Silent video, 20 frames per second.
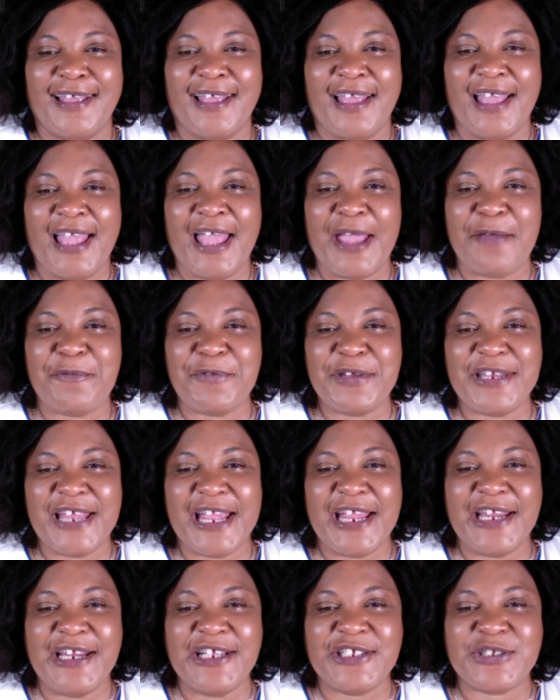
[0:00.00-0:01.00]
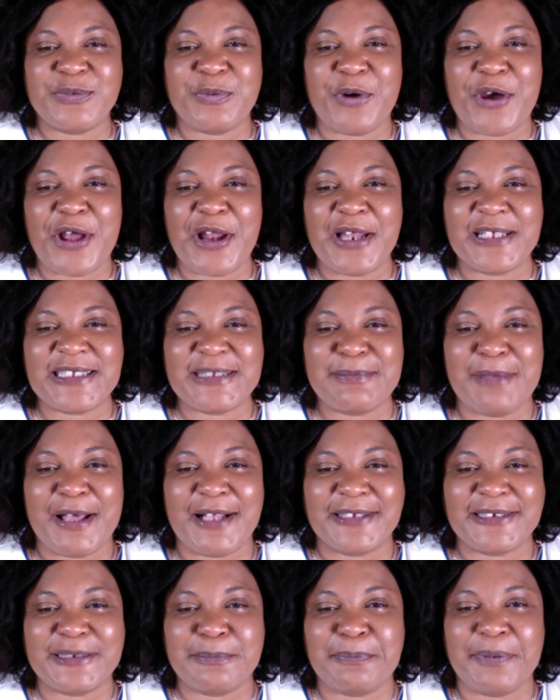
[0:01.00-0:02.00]
Every day this world is
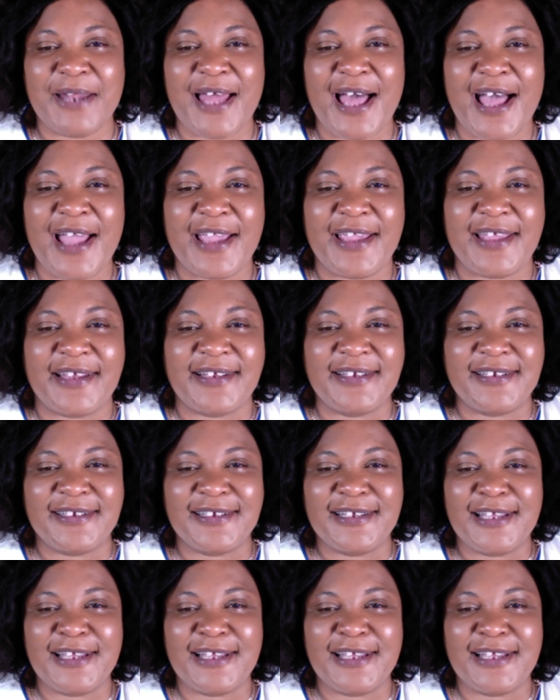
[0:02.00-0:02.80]
multiplying.